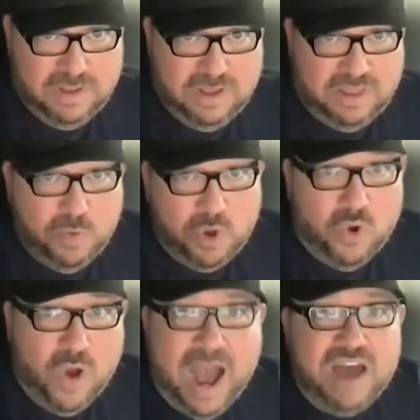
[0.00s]
They will
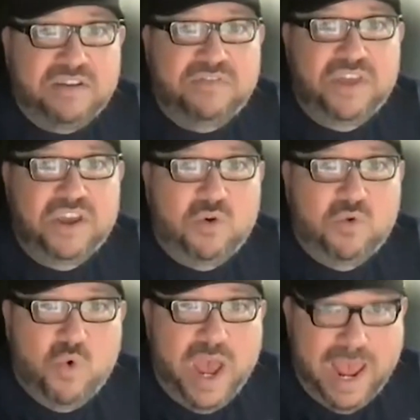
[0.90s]
go out of their
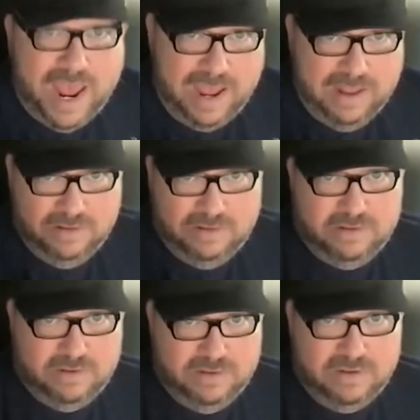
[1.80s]
way.
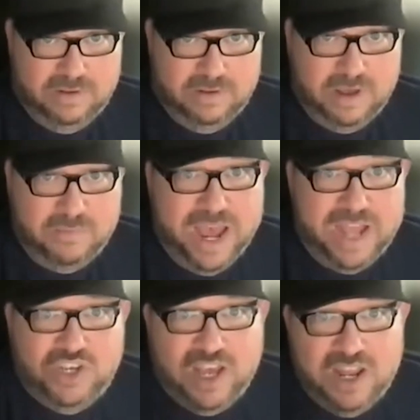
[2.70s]

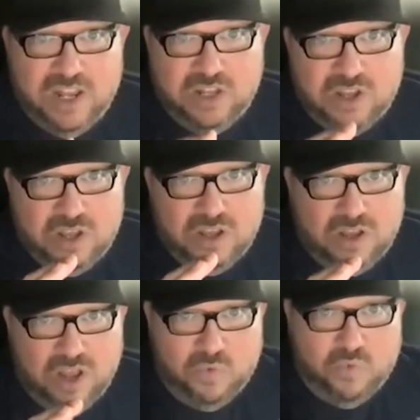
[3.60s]
Imagine getting and eh,